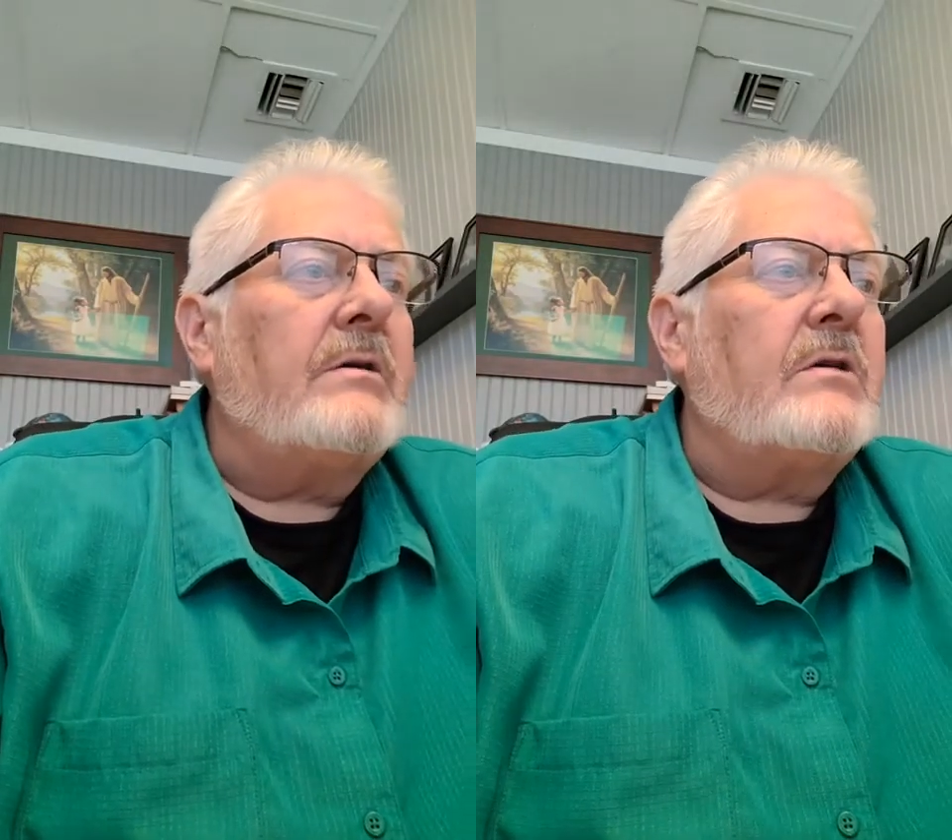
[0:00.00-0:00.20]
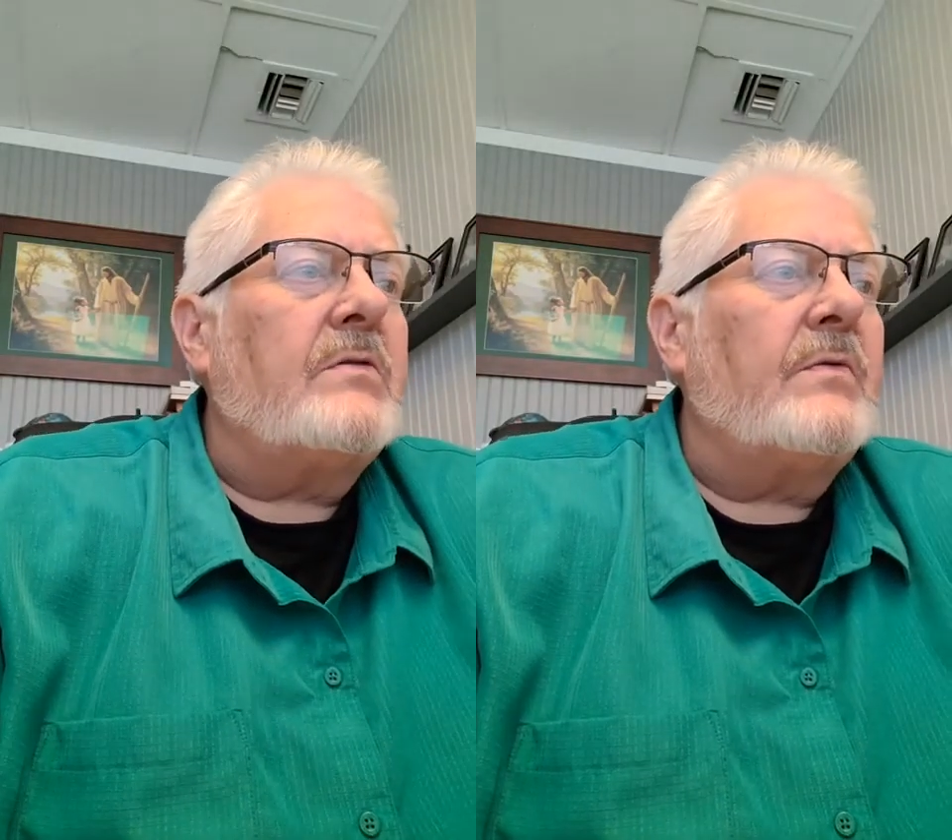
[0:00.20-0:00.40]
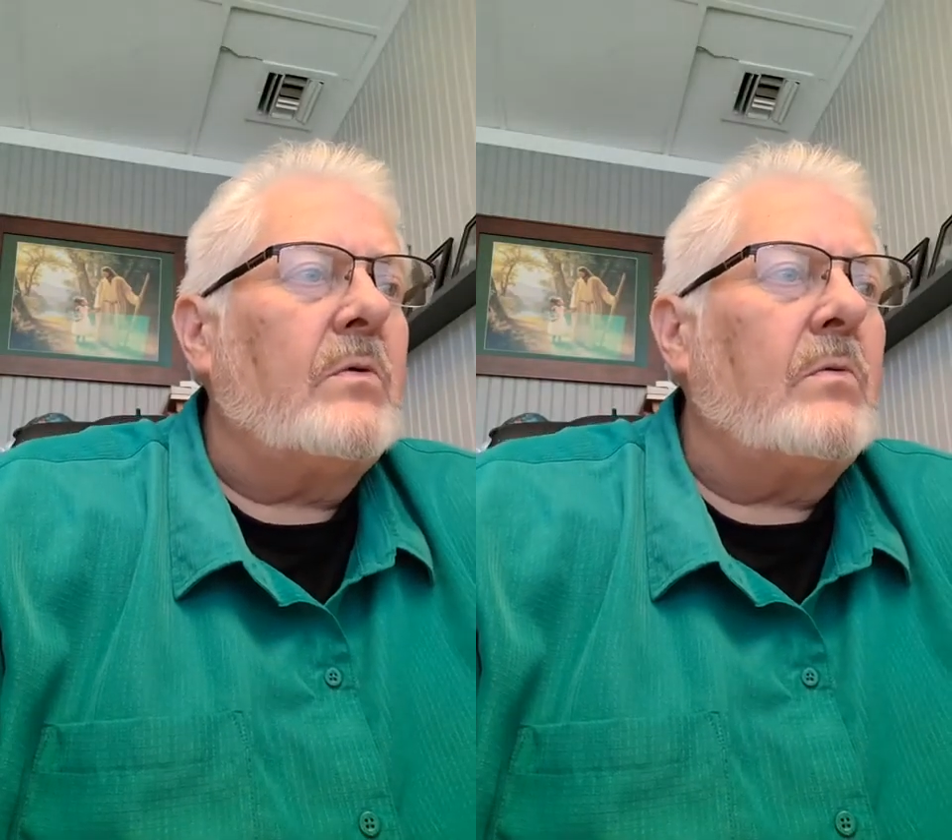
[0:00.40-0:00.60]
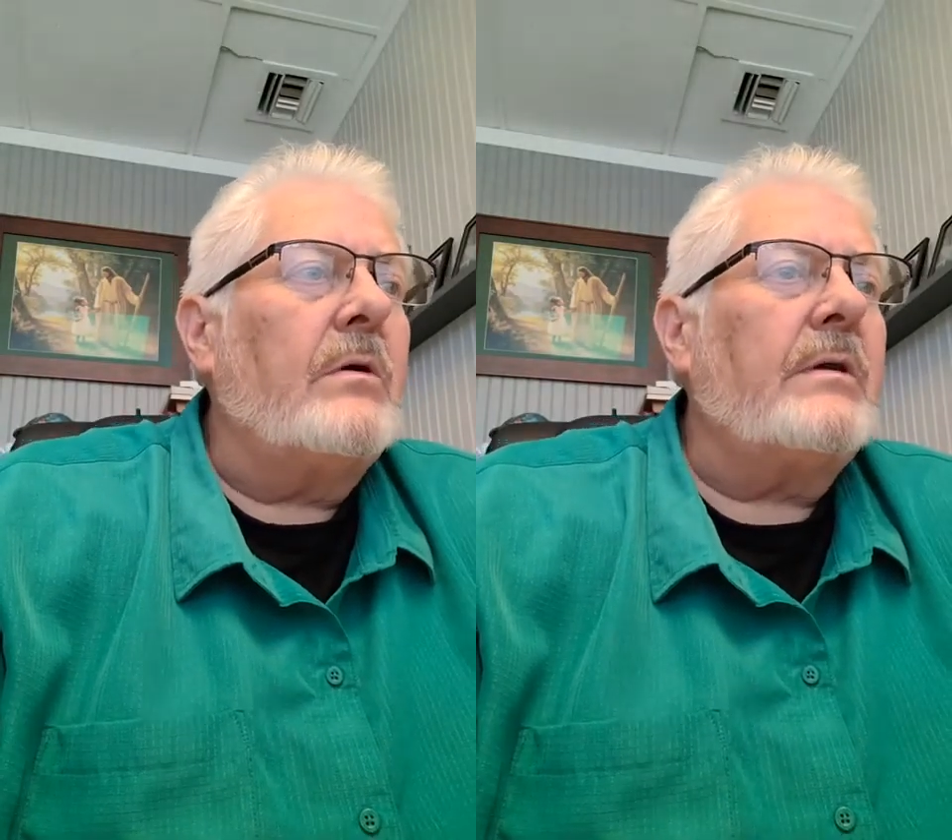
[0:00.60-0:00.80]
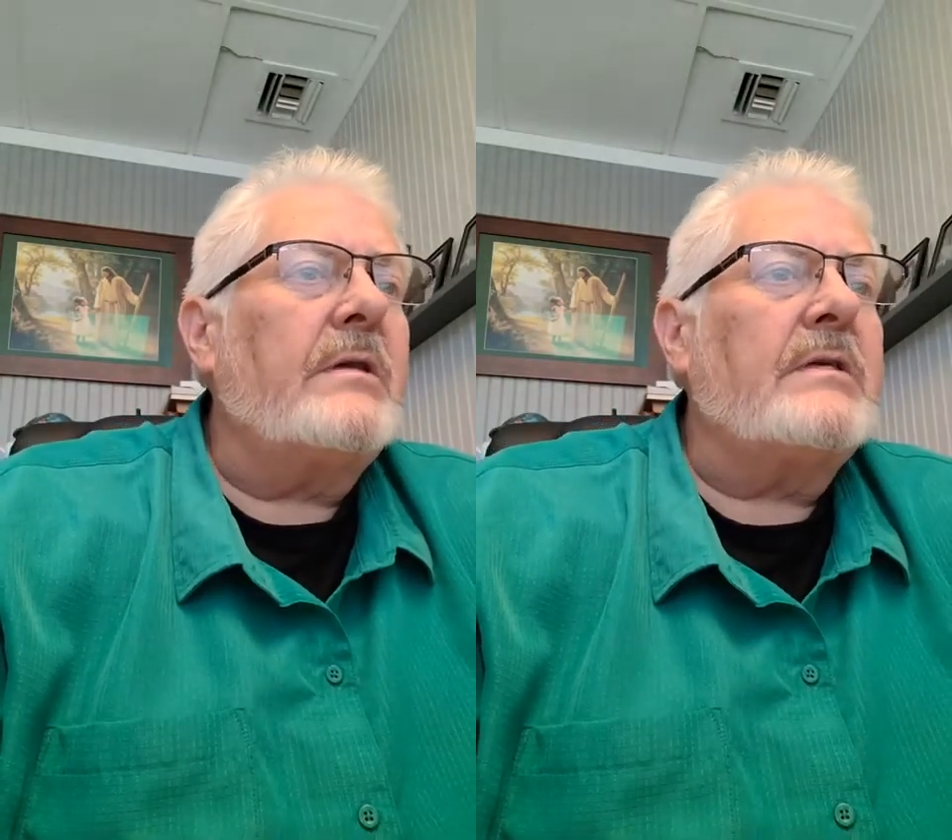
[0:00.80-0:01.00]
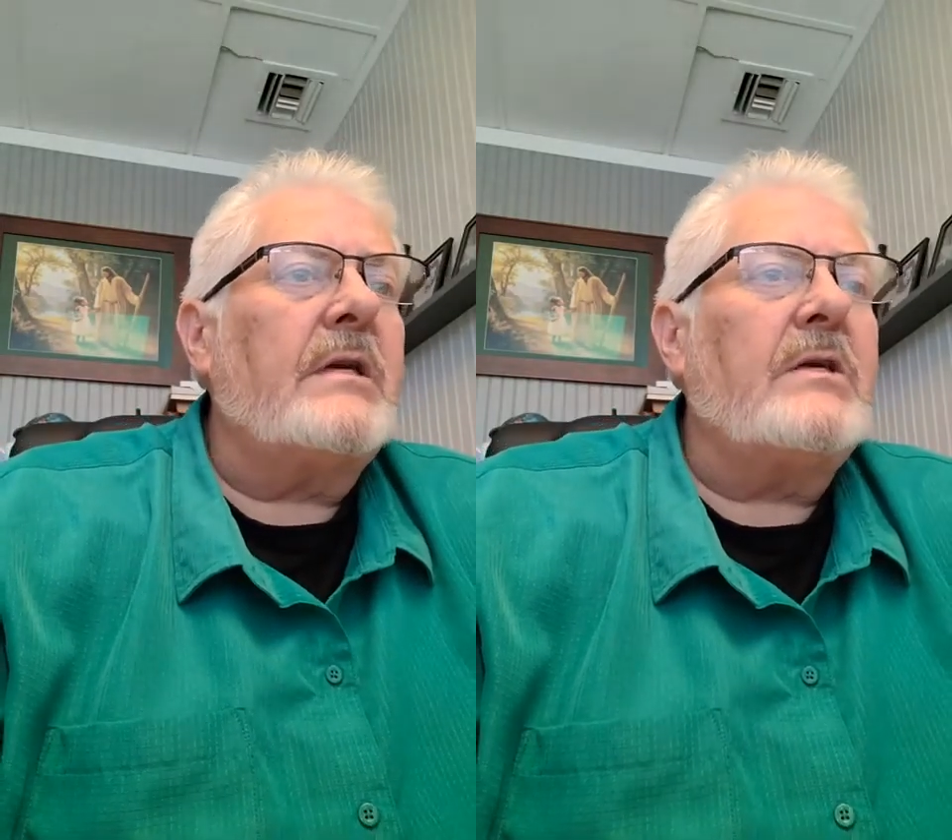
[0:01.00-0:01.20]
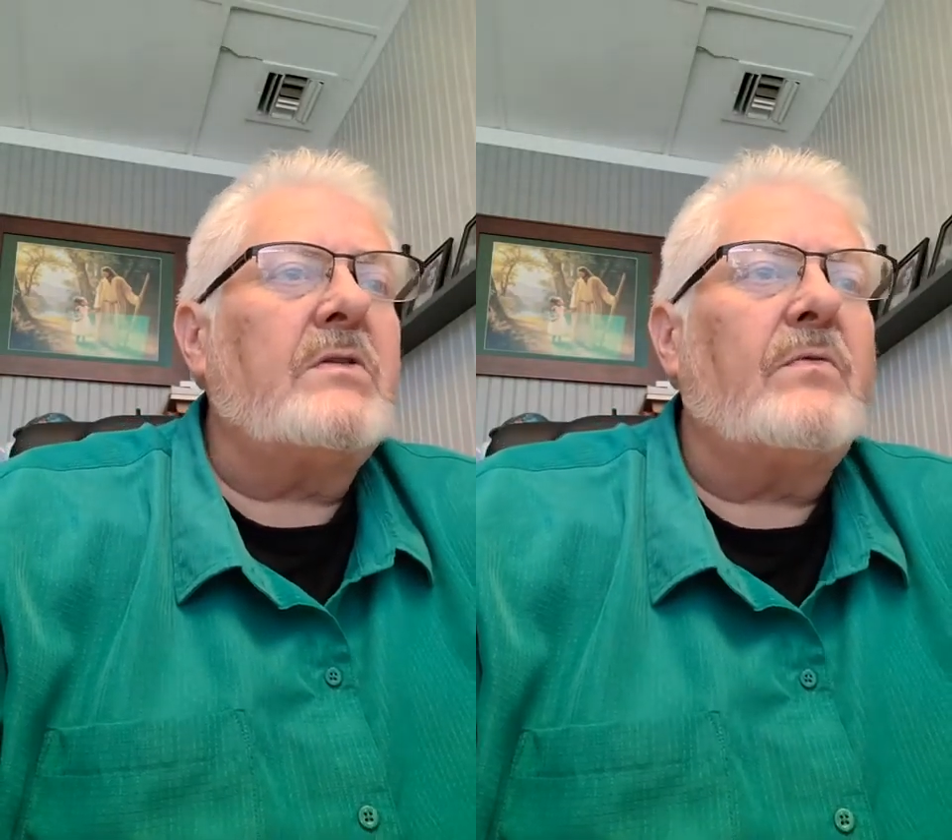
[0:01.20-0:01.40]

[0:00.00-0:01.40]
says, For the work of the saints,